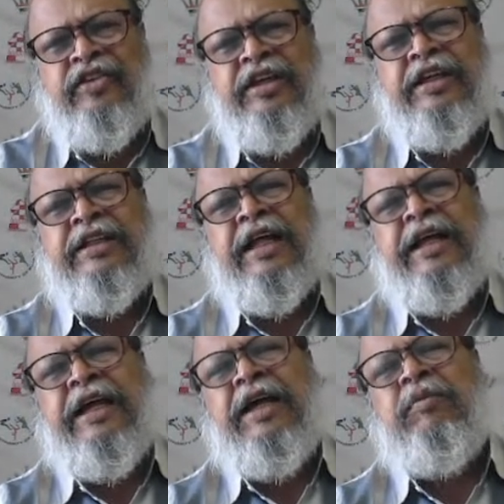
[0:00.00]
seeing the
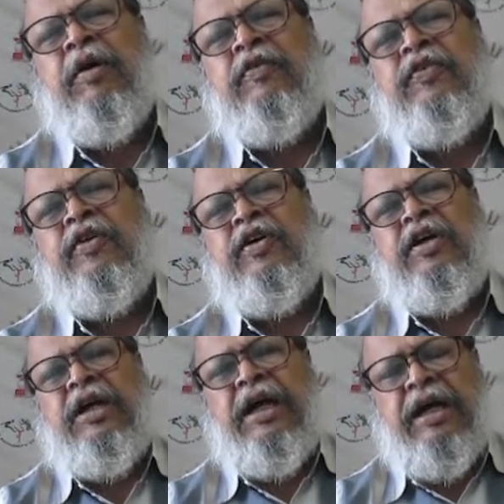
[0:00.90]
game of
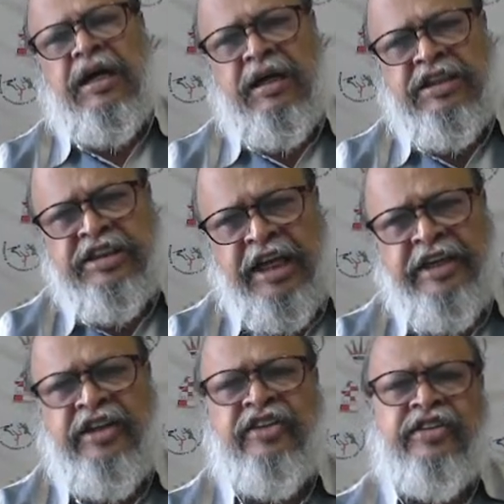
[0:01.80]

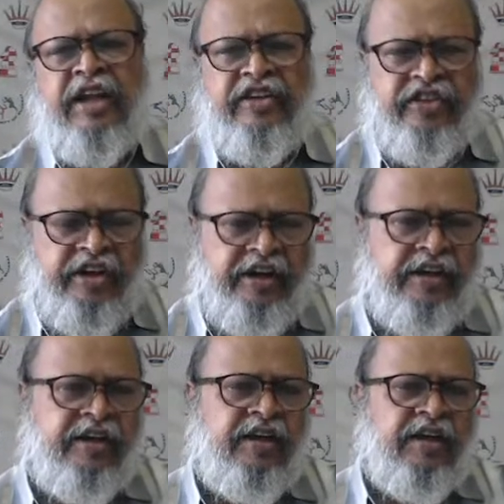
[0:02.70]
Steinis,
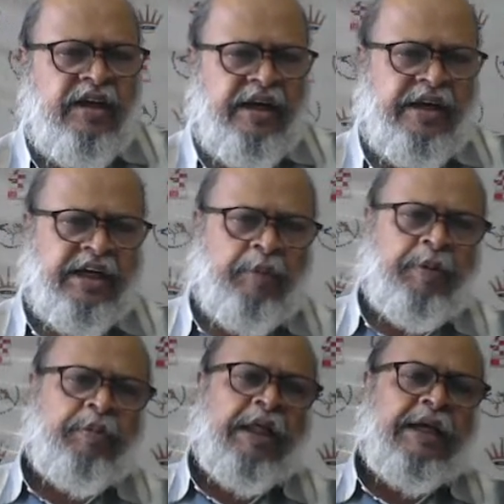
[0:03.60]
Lasker and
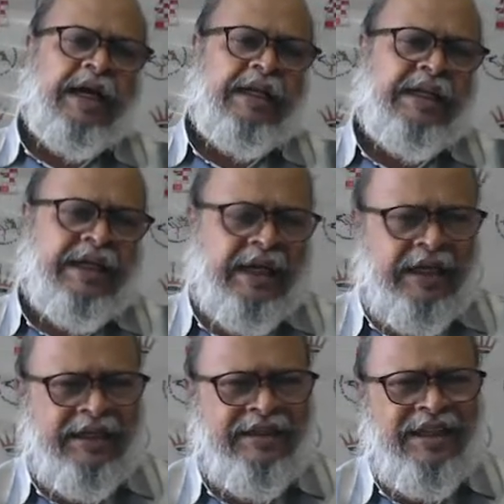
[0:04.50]
Capablanca,
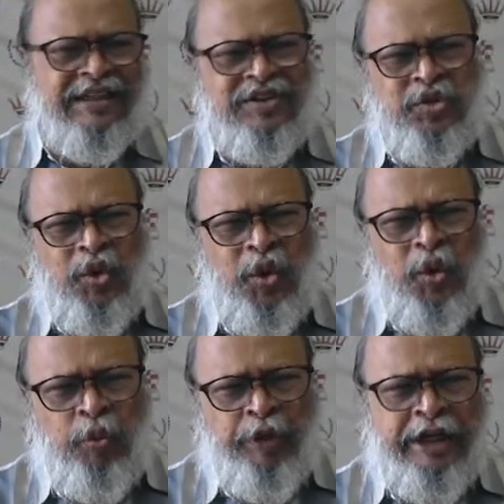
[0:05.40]
Alekhine? There is
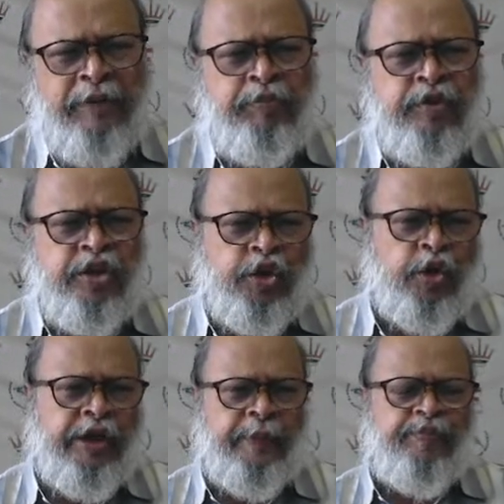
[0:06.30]
no opening
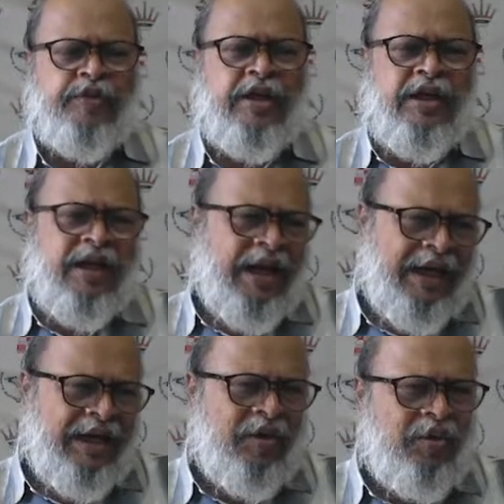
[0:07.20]
theory,
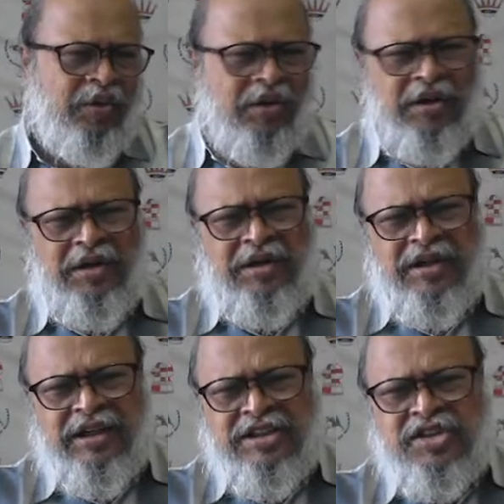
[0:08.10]
and
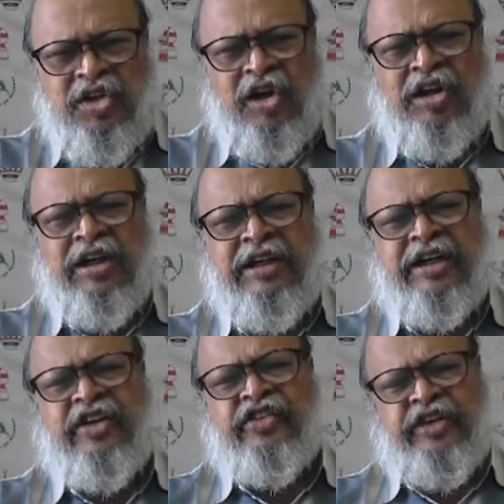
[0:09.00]
it is not
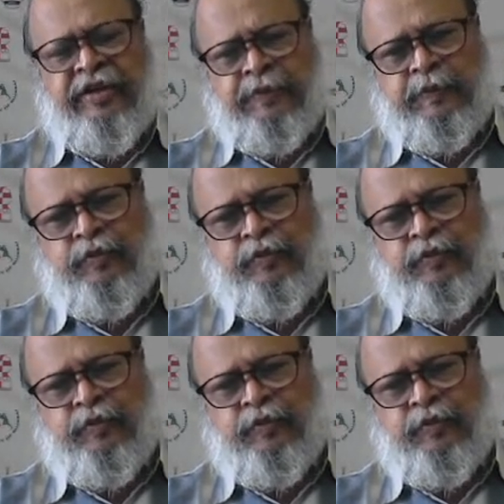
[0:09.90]
interesting.